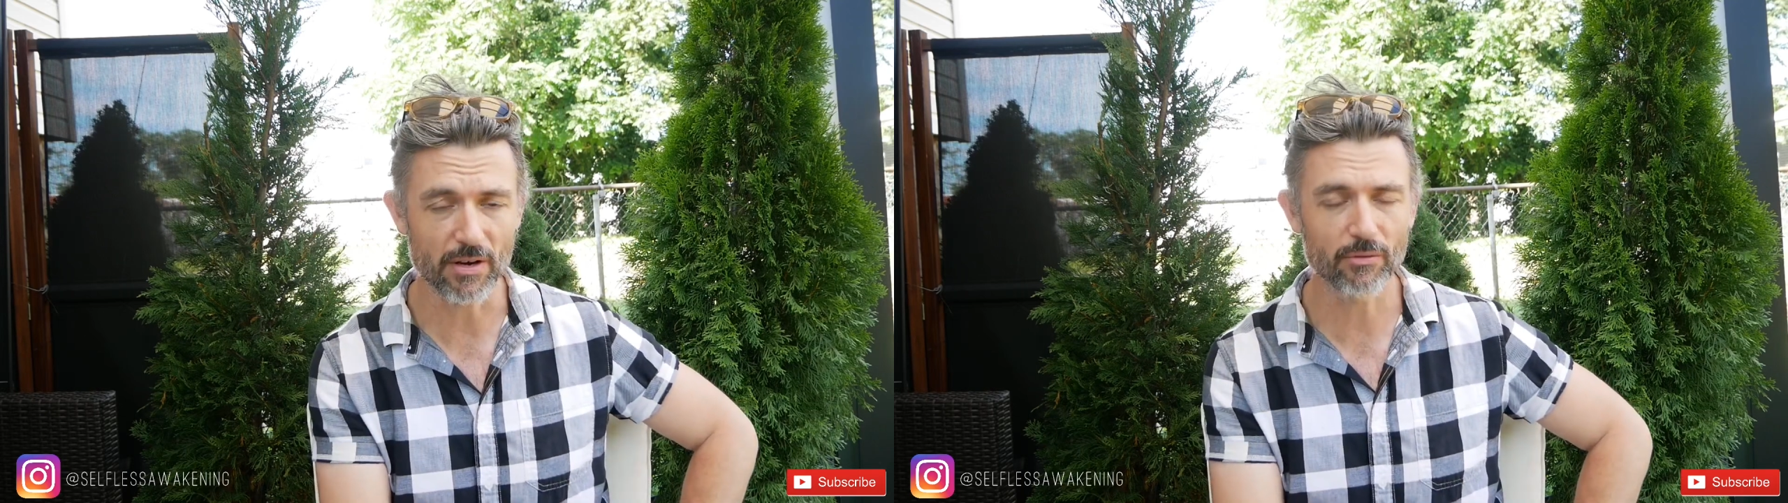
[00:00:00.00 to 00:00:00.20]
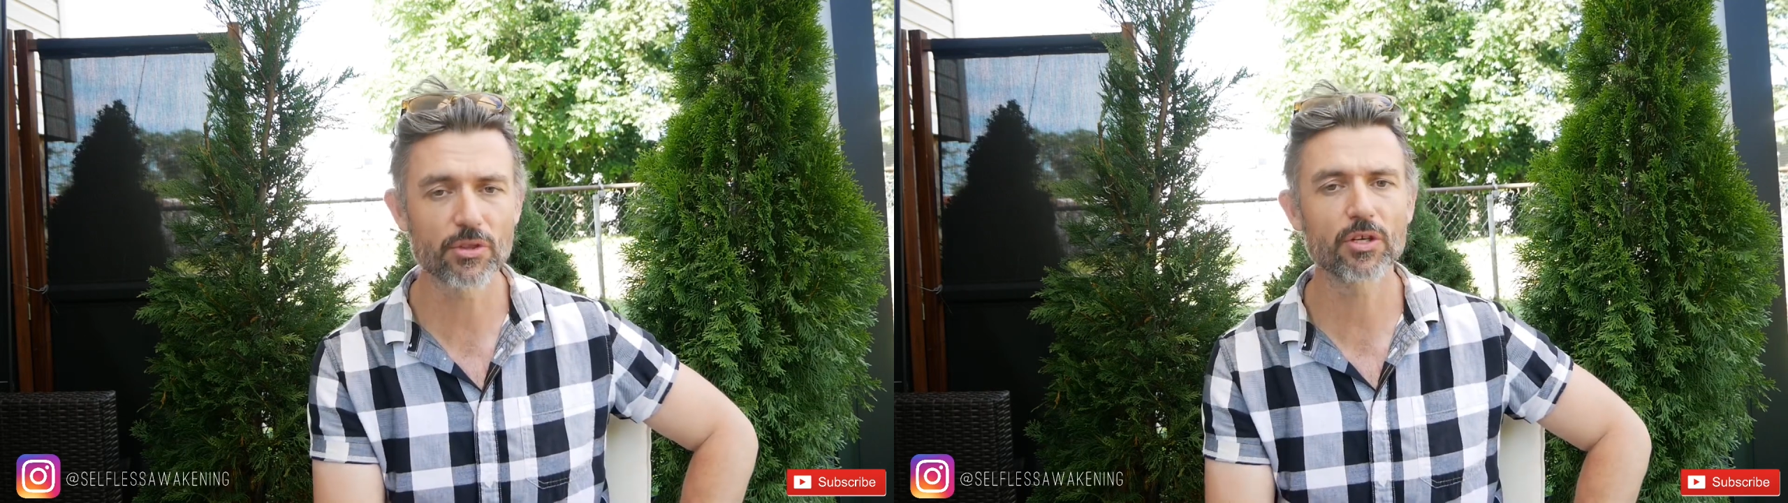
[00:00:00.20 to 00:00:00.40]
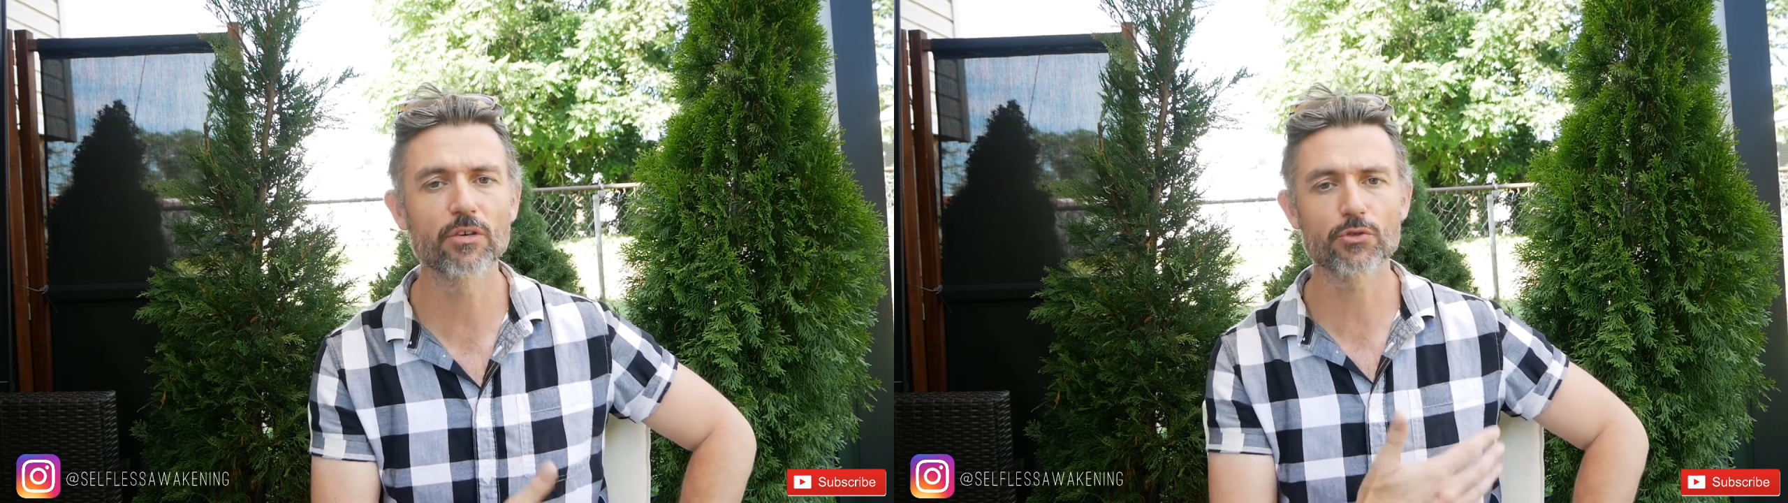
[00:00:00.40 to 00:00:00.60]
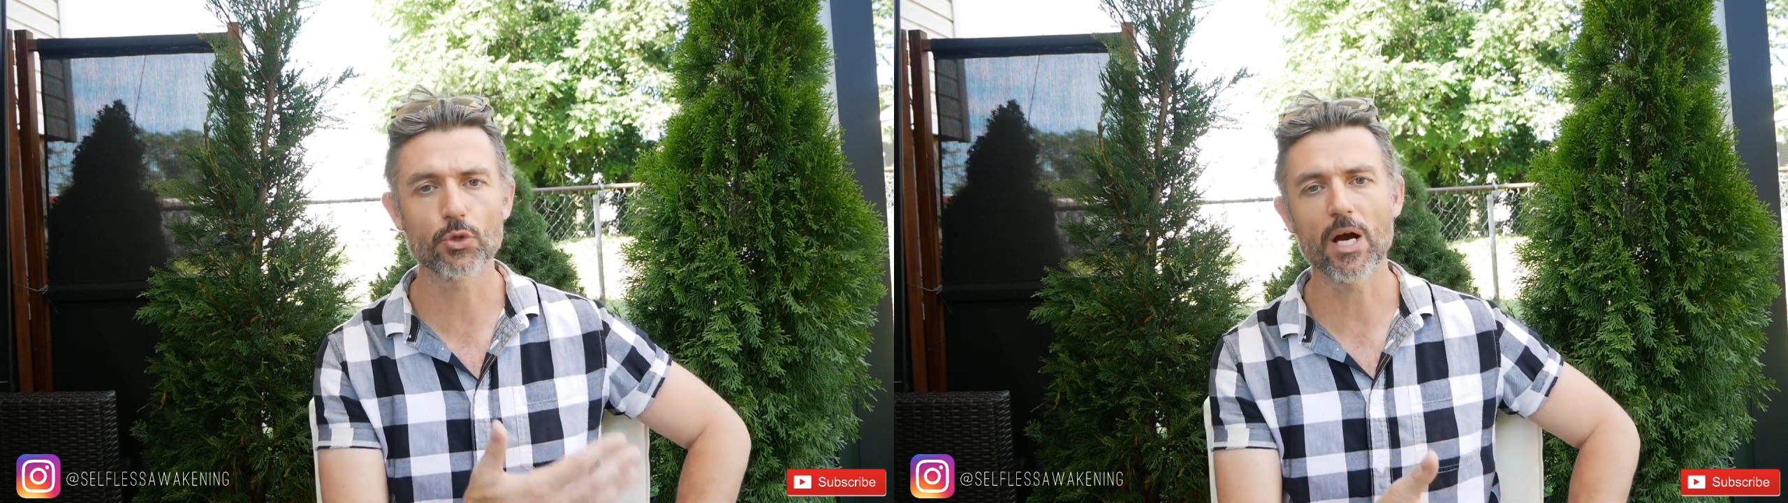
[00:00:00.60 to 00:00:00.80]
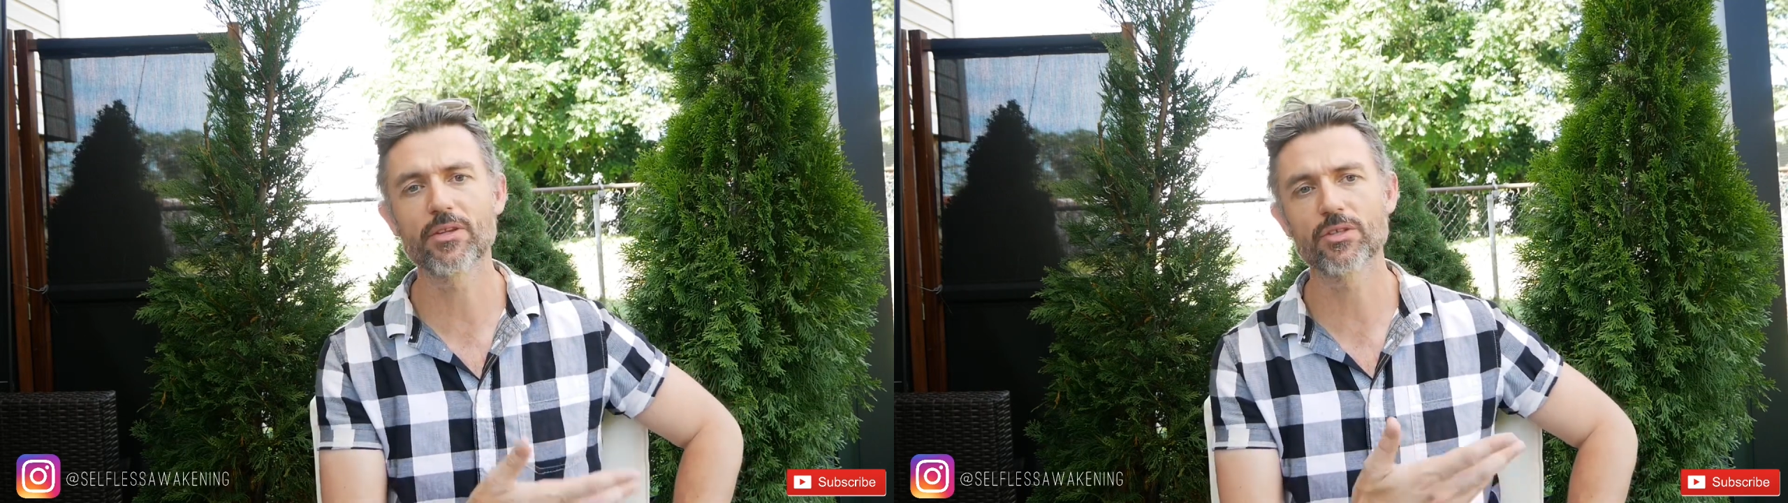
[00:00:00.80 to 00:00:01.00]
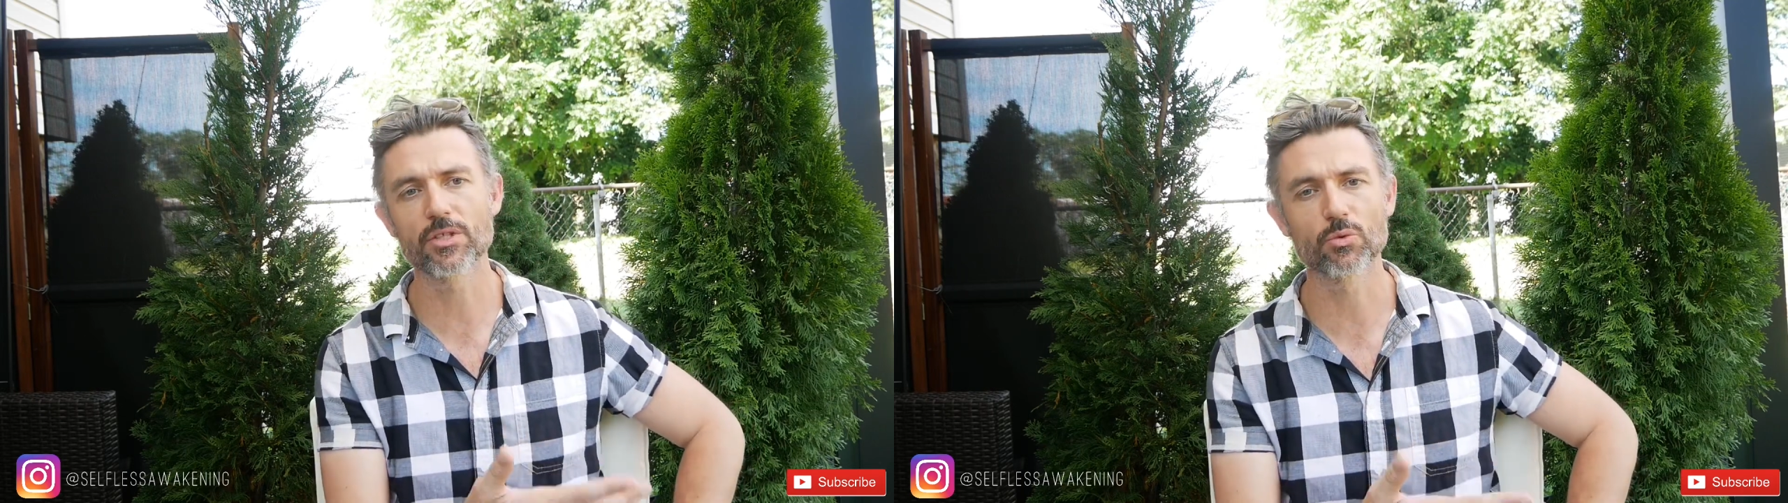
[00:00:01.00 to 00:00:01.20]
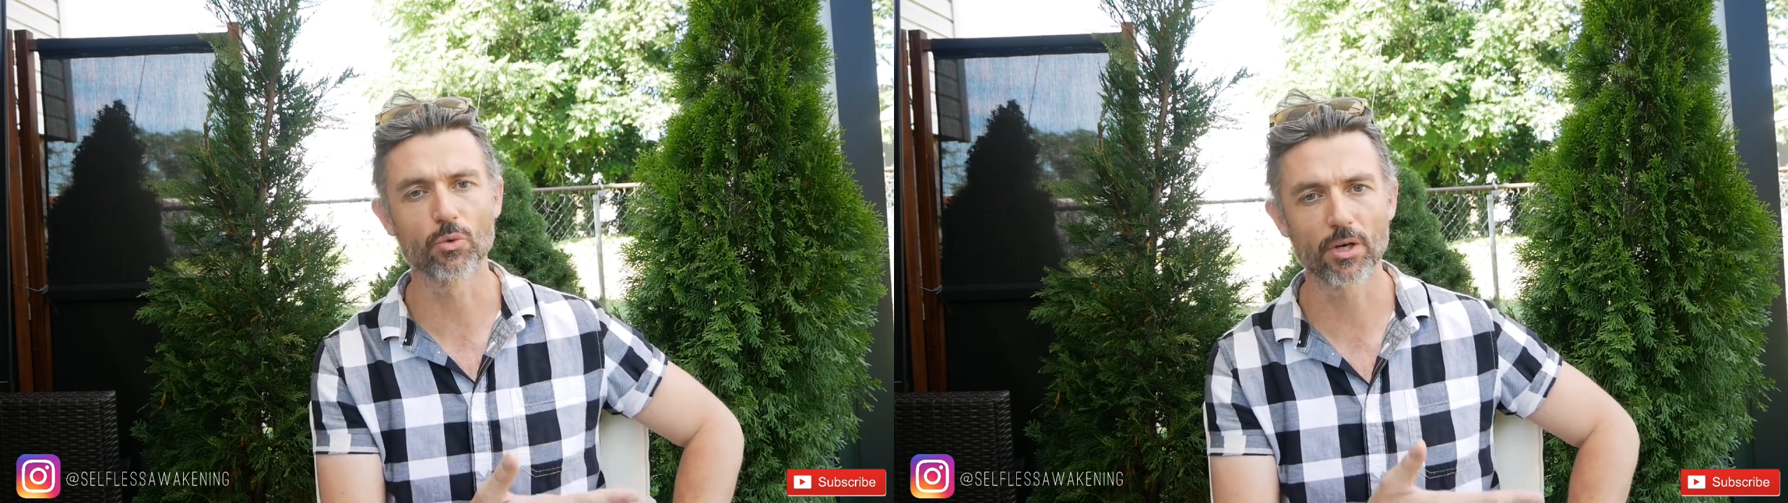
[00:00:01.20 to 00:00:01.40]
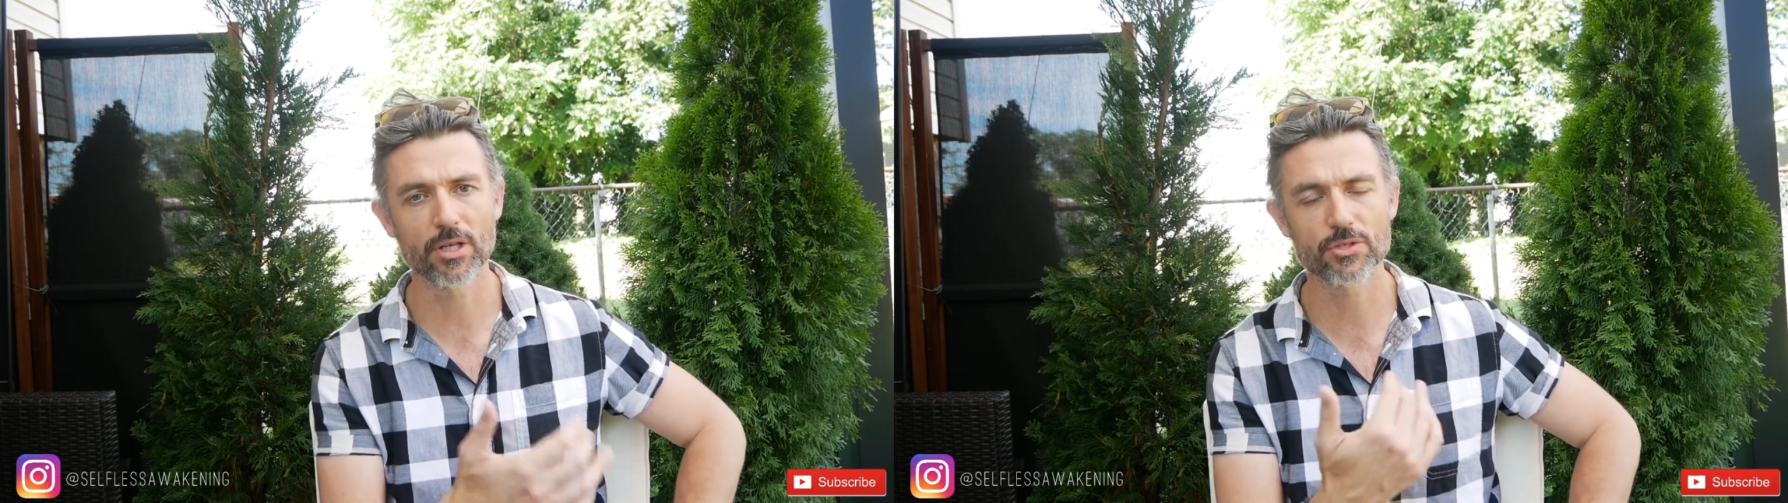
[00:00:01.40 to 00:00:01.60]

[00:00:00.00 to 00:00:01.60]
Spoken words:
everything you've tried that didn't work,